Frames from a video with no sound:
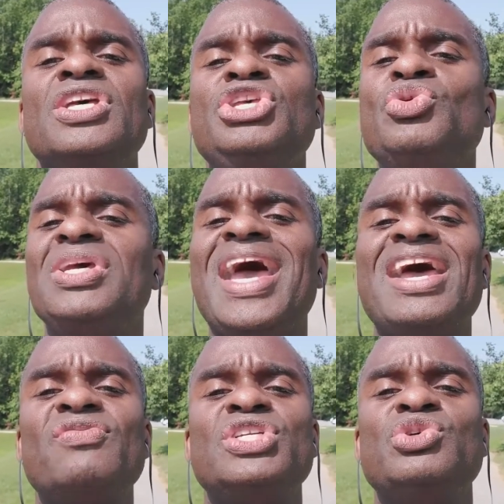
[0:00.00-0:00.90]
You
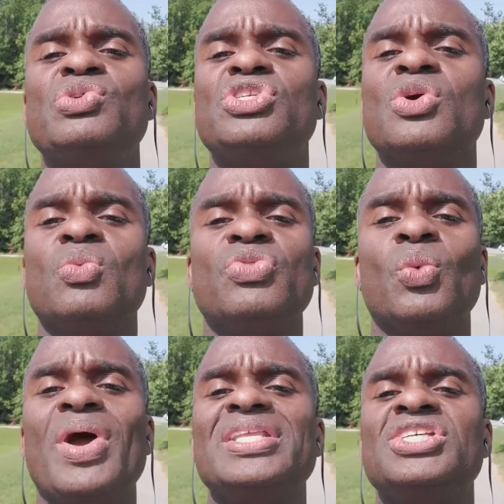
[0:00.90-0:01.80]
can reduce the, the
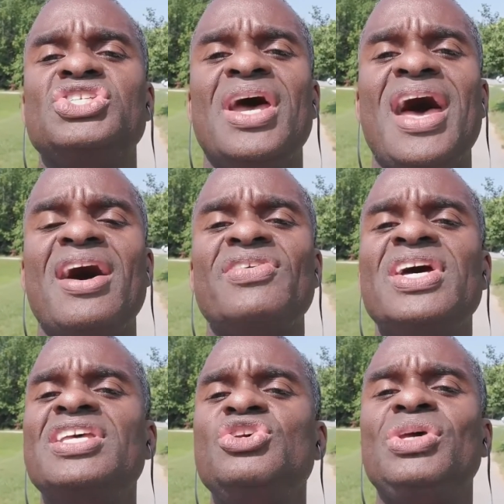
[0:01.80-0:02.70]
weight that you have.
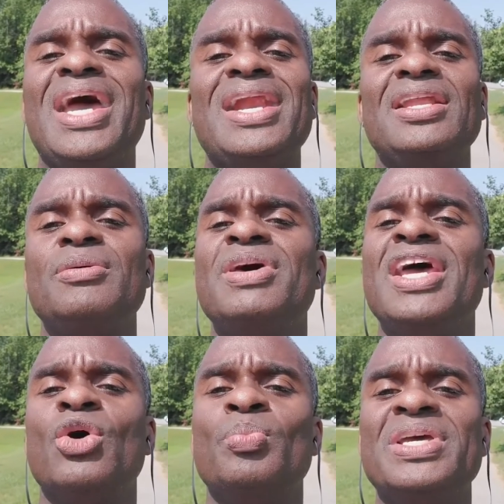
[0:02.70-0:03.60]
You can
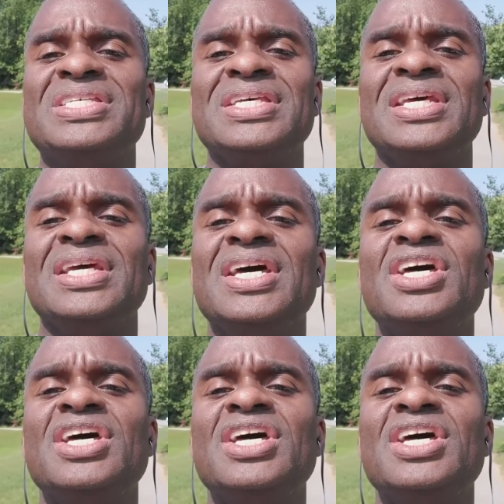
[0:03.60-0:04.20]
eliminate obesity.